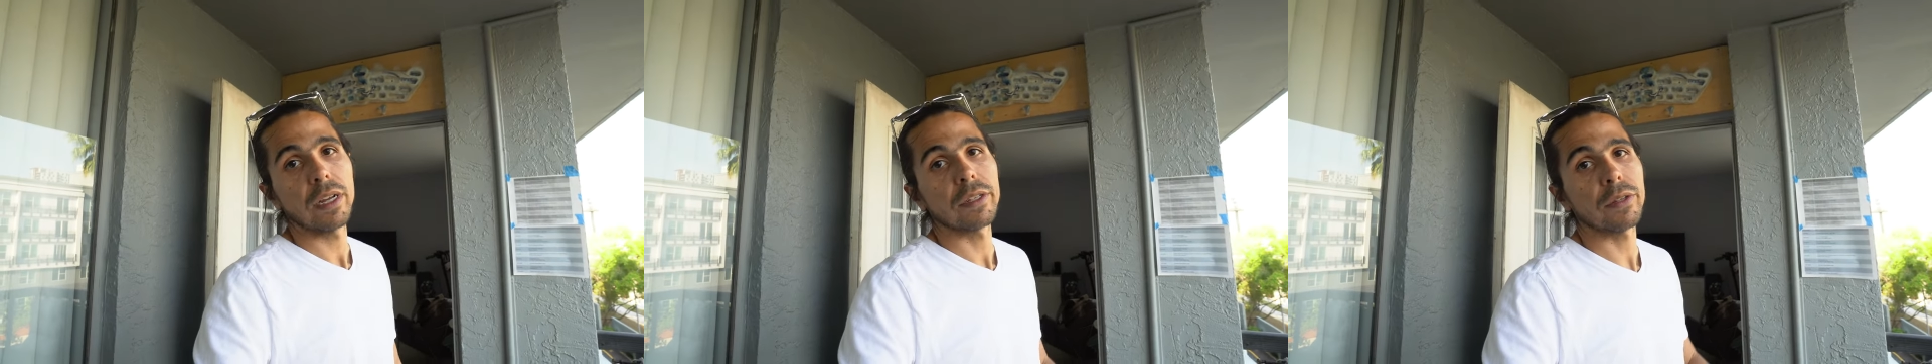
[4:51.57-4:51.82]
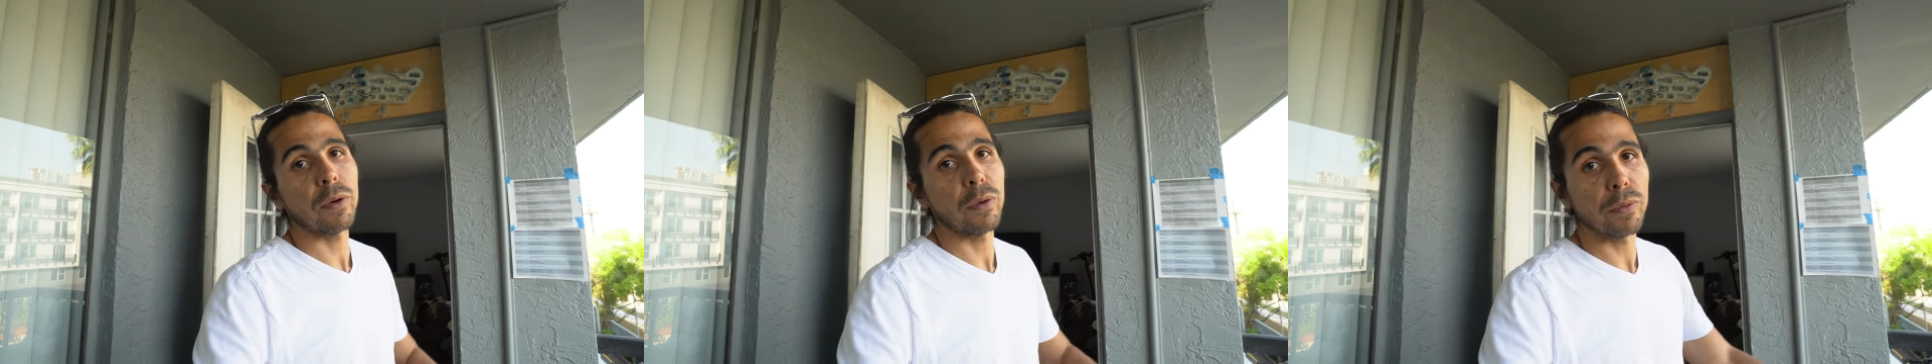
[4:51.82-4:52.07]

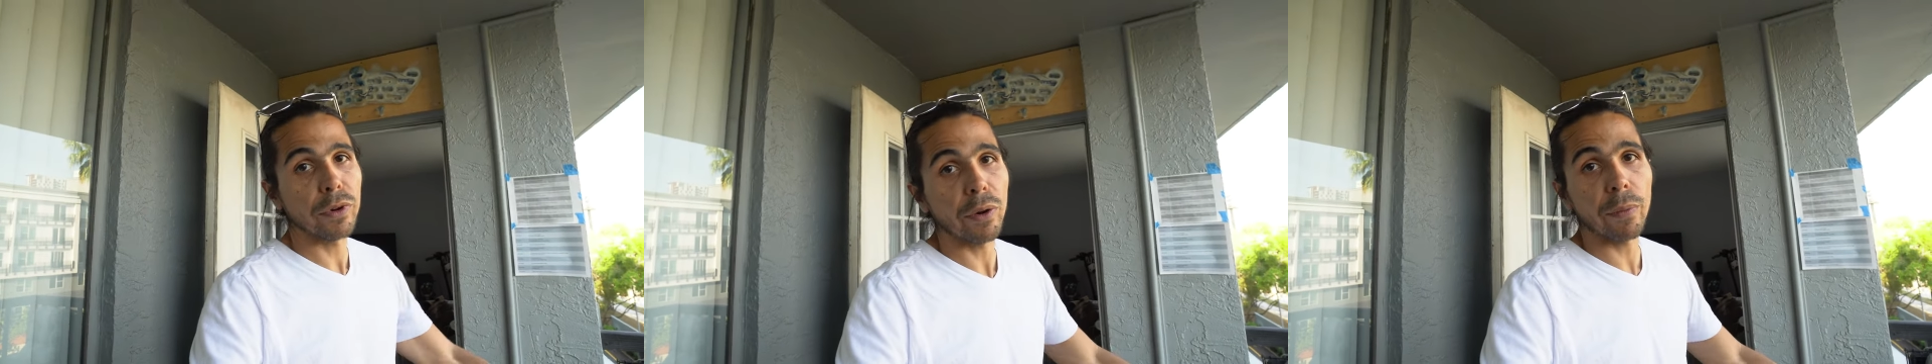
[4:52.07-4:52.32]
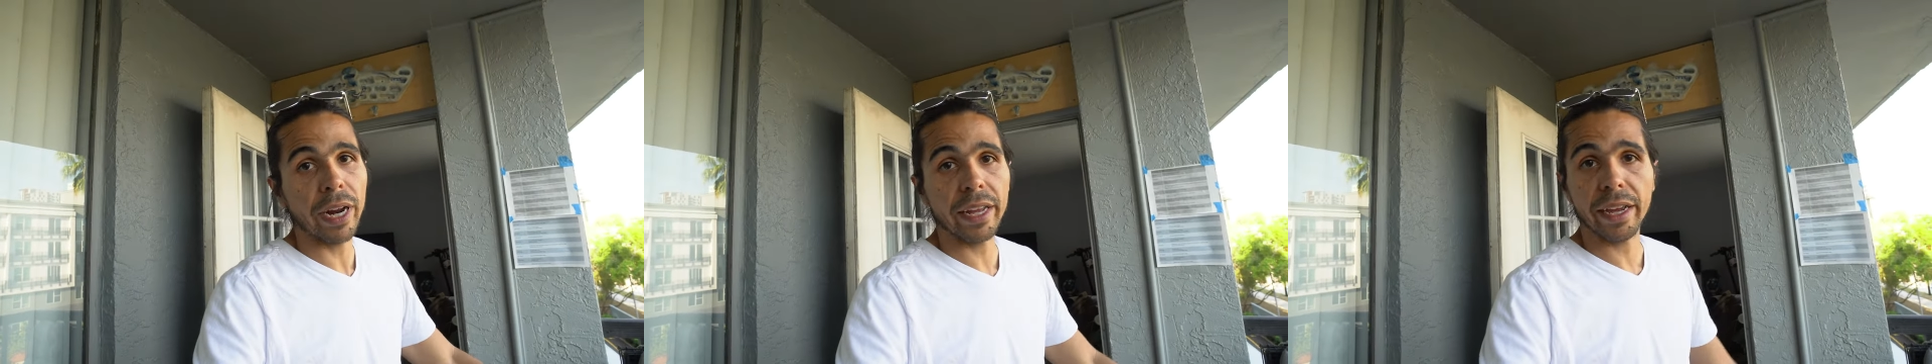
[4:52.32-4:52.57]
so
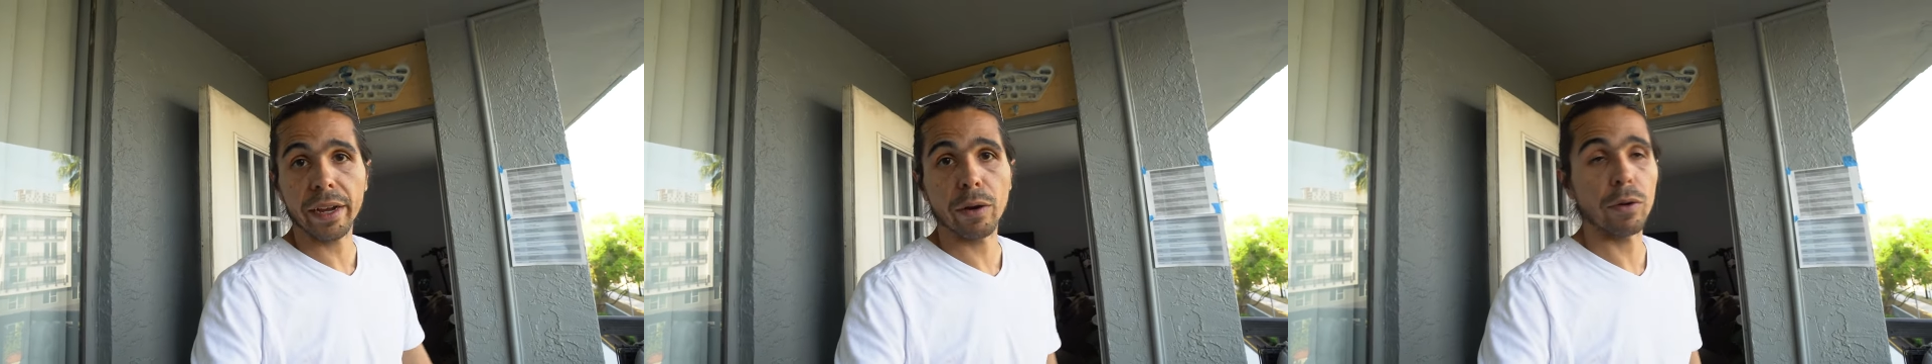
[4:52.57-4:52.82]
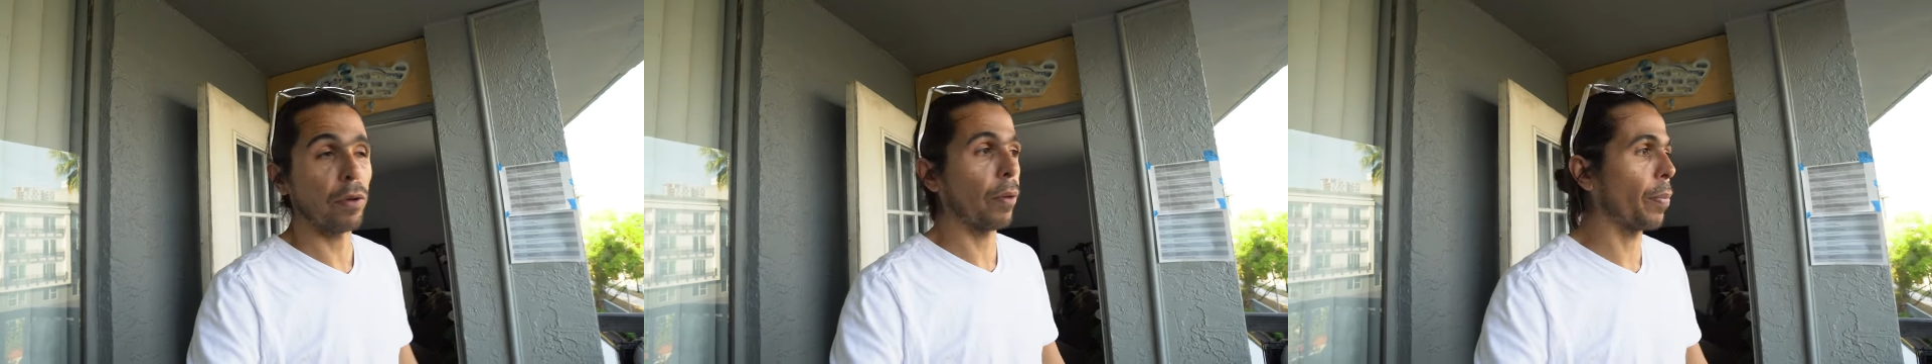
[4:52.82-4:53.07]
nobody can
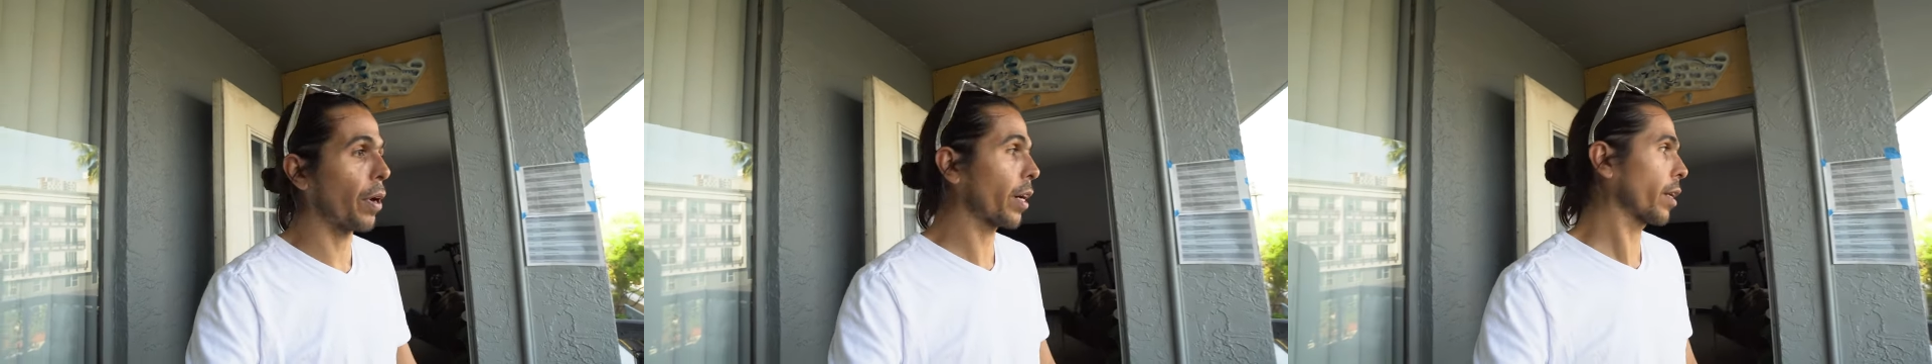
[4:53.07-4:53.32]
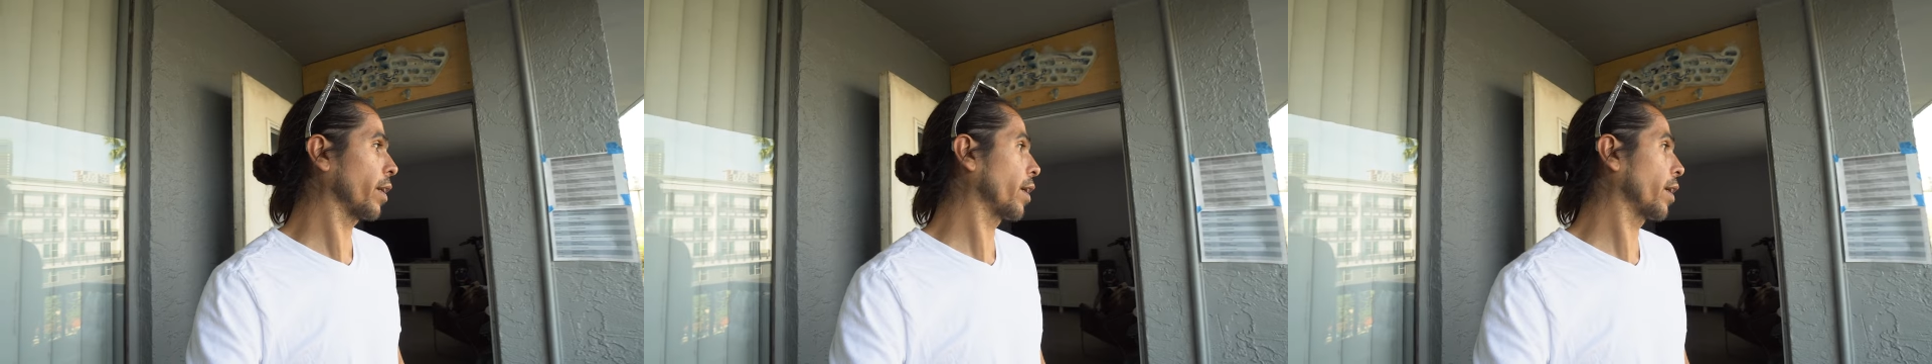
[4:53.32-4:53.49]
go to the park.